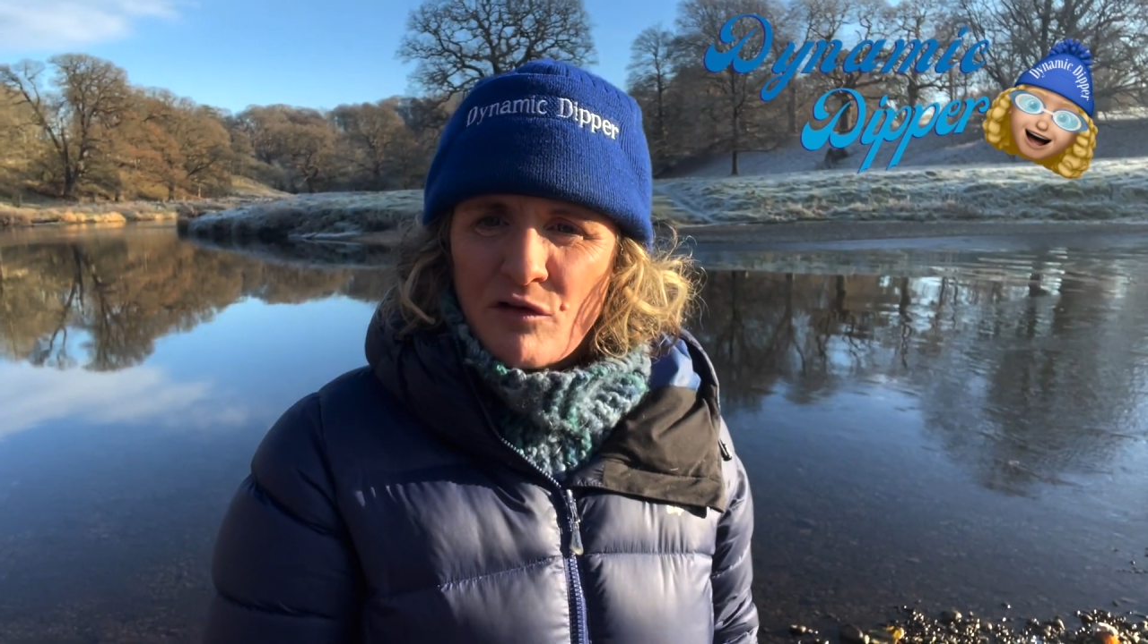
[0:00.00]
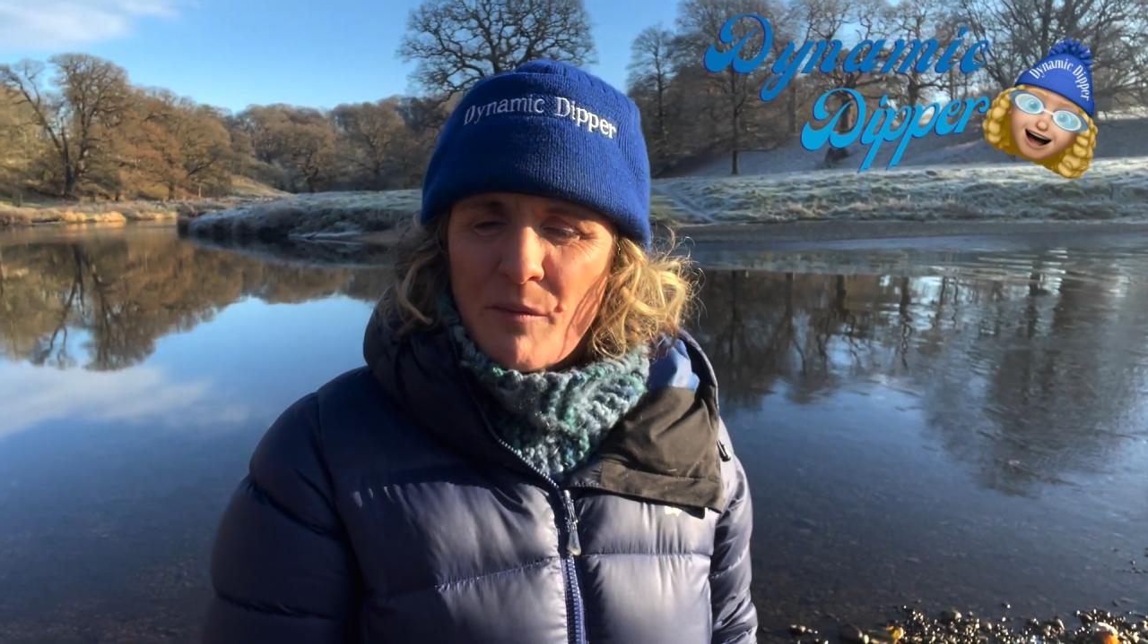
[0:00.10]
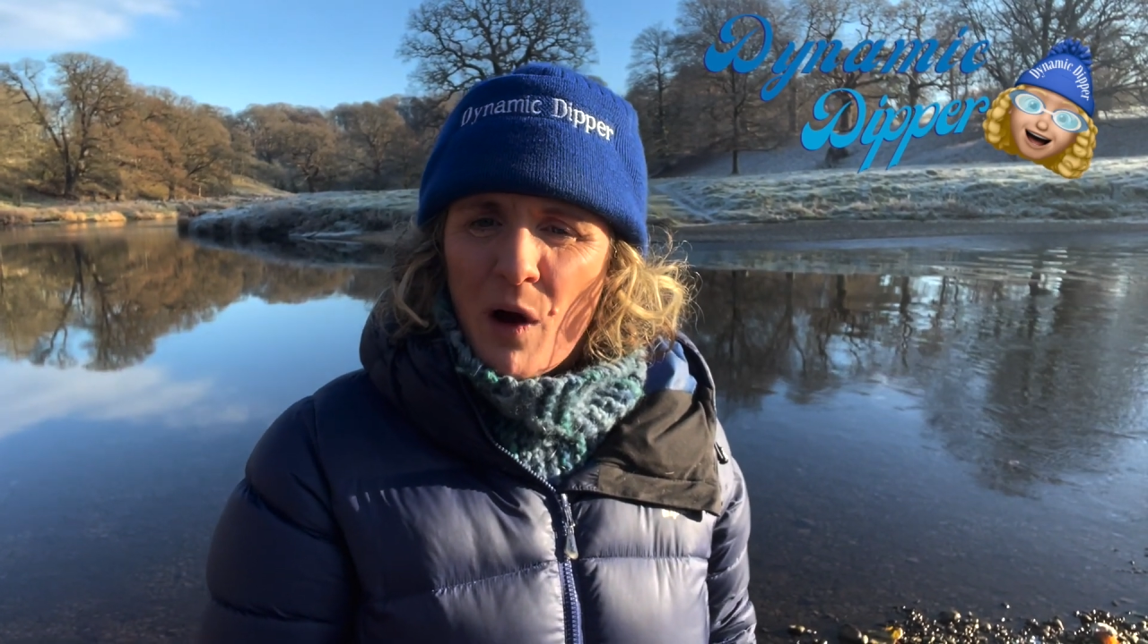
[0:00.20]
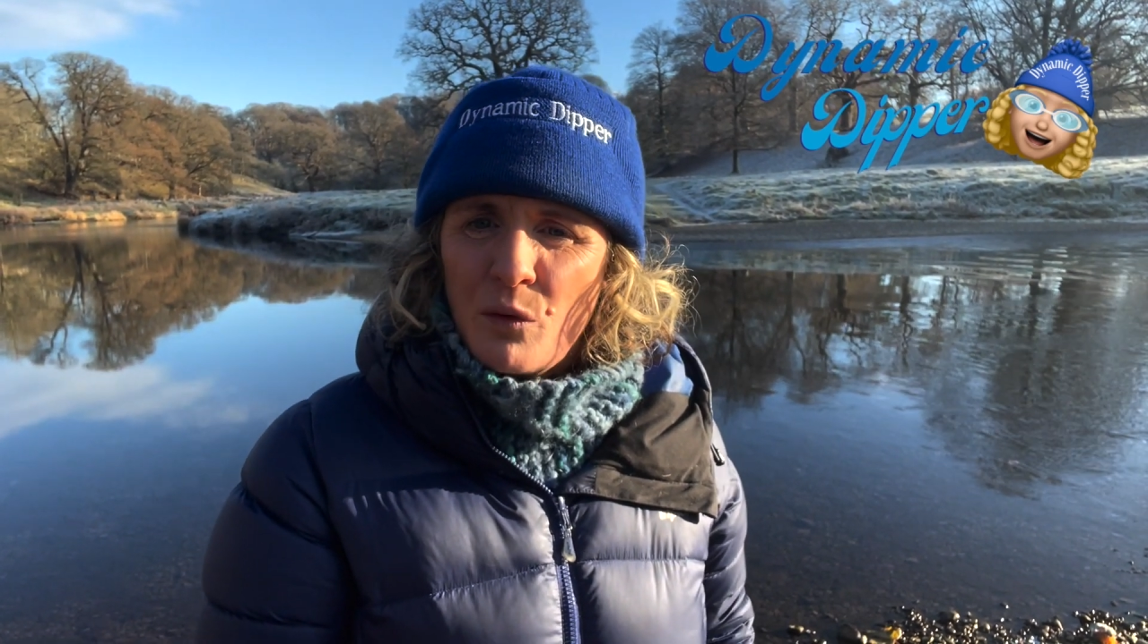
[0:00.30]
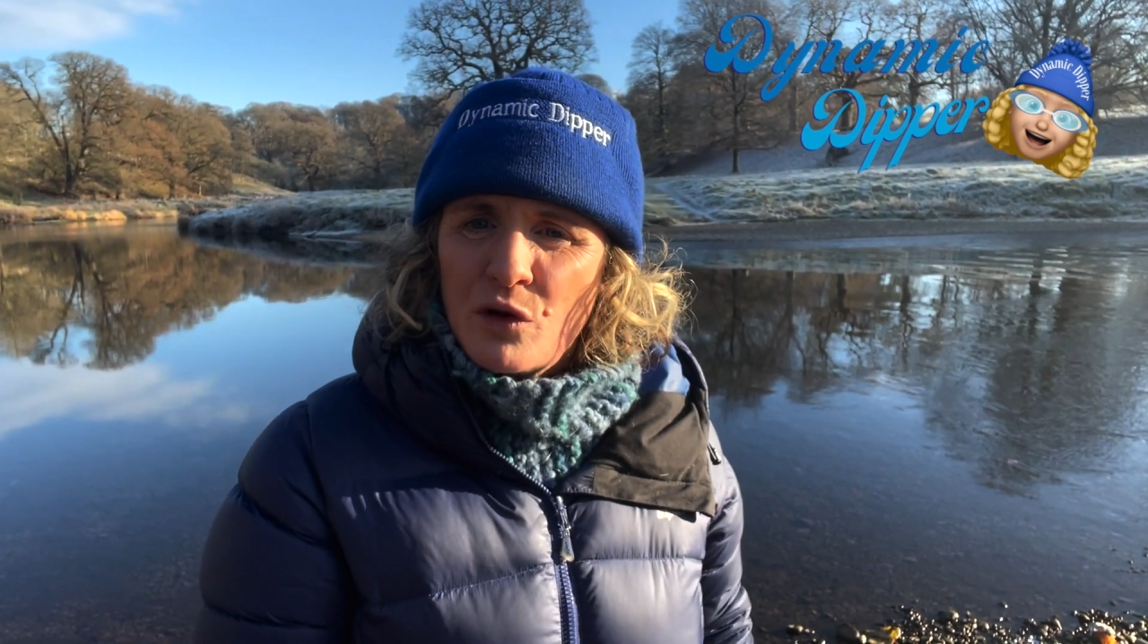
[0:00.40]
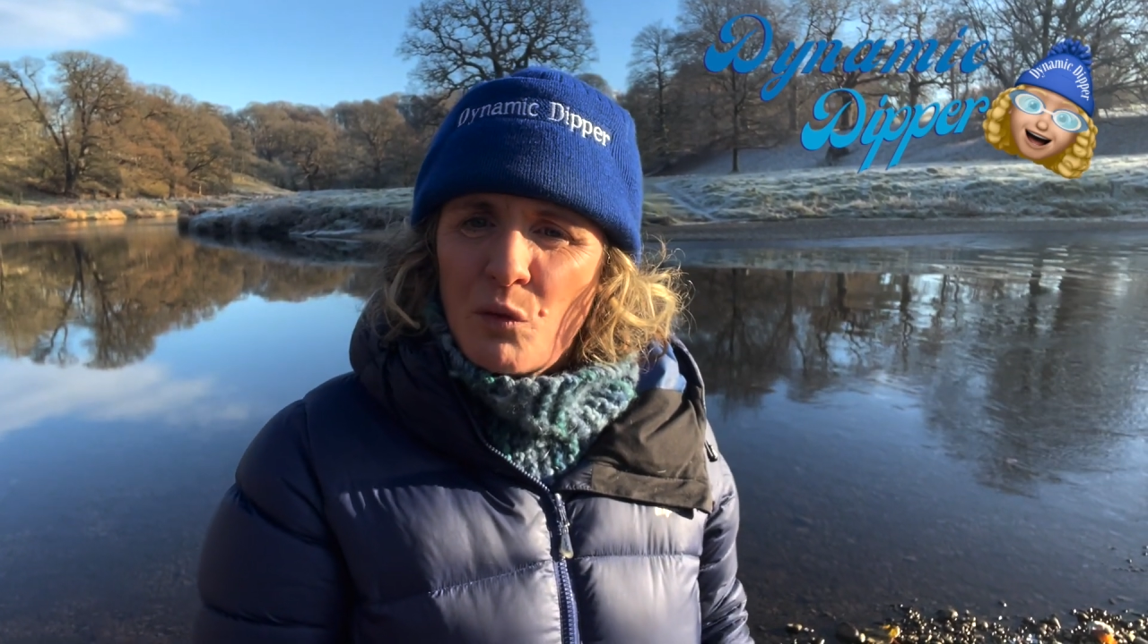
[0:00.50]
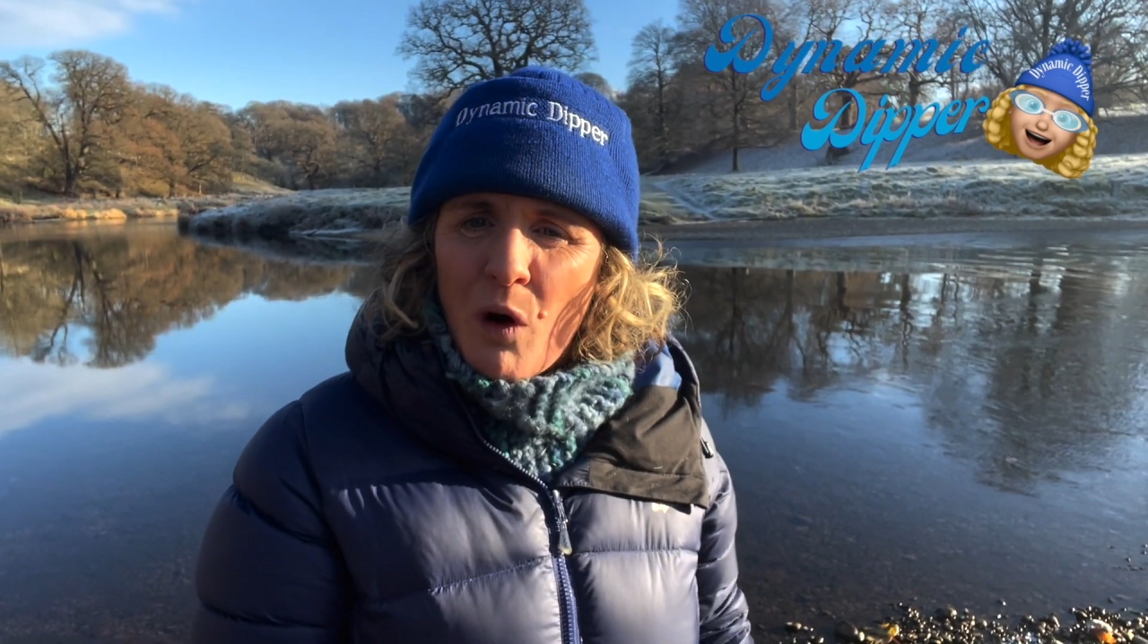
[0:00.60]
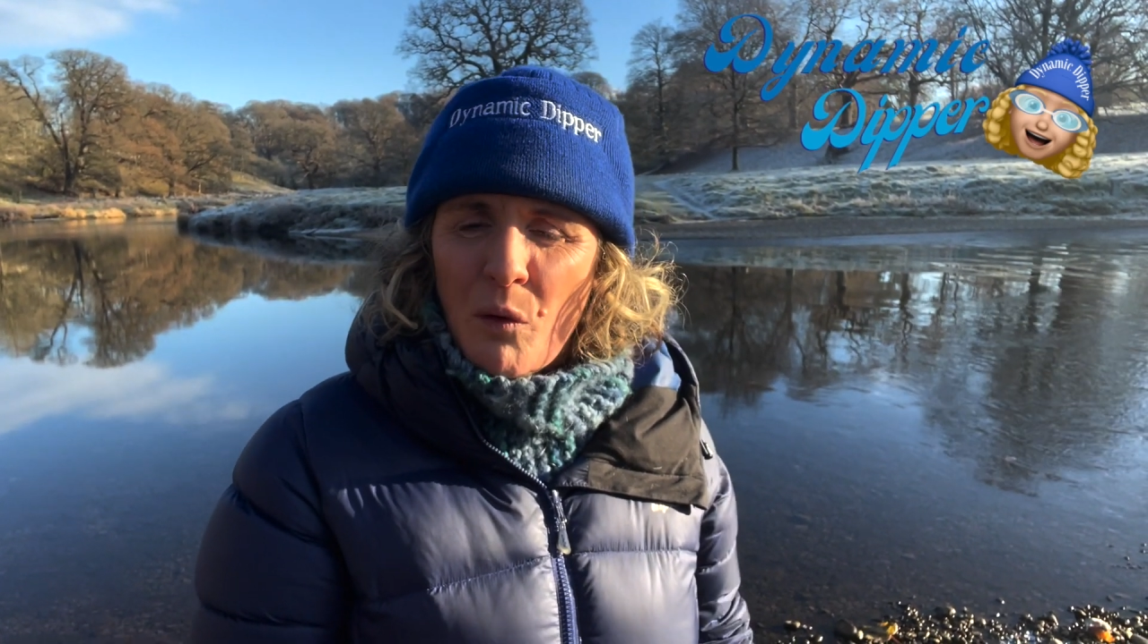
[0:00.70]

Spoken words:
remote, you